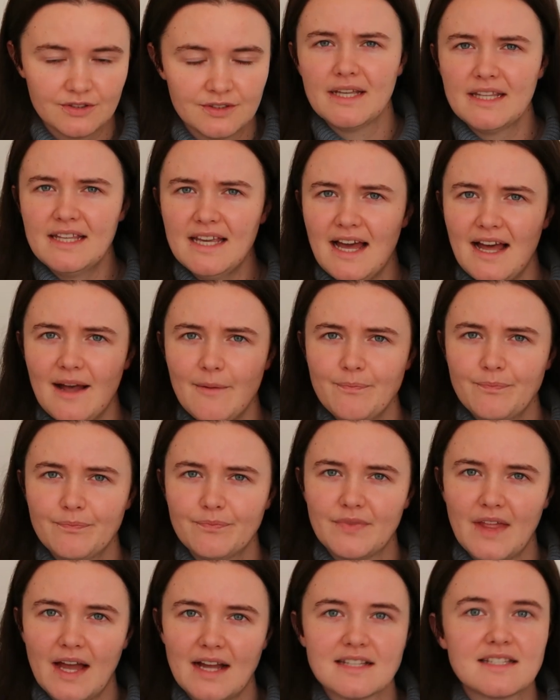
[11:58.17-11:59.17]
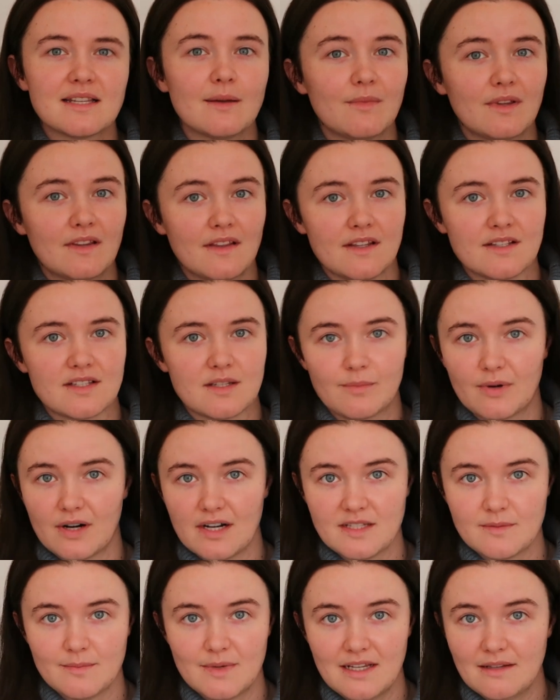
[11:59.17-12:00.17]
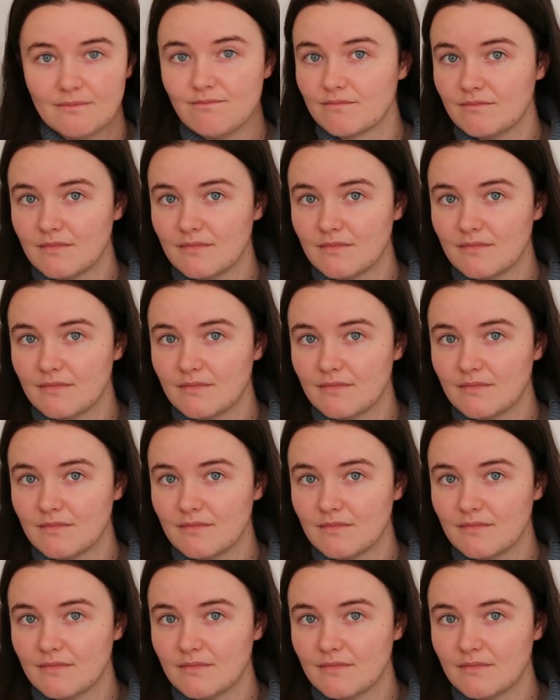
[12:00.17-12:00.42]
But yeah, that's something that surprised me.